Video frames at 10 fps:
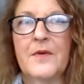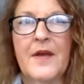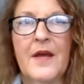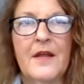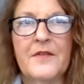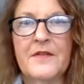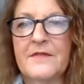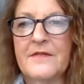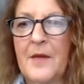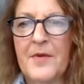we got on the
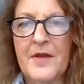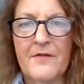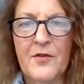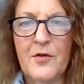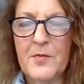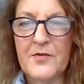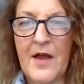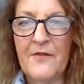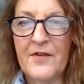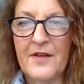topic of human
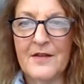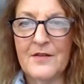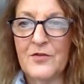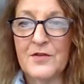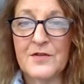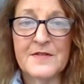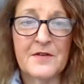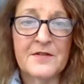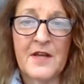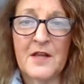trafficking, and she just
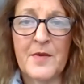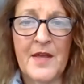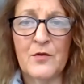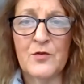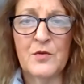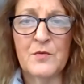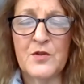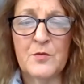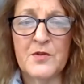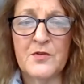started telling me how she was
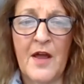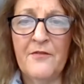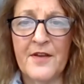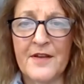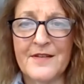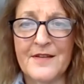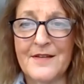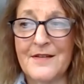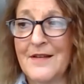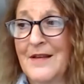human trafficked.
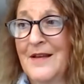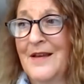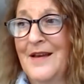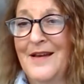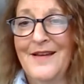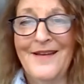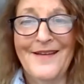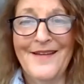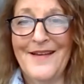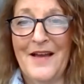And
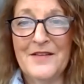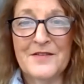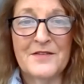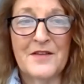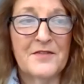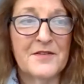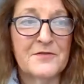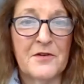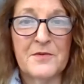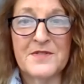I just thought the
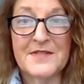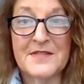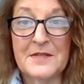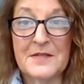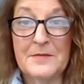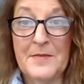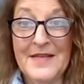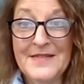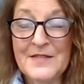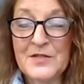story was just an amazing
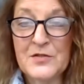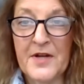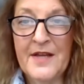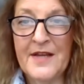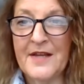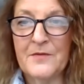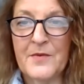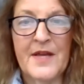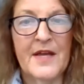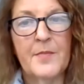story, and we
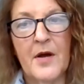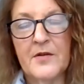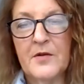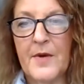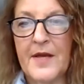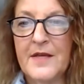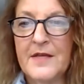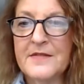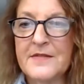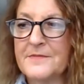kind of parted
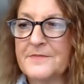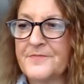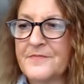ways. And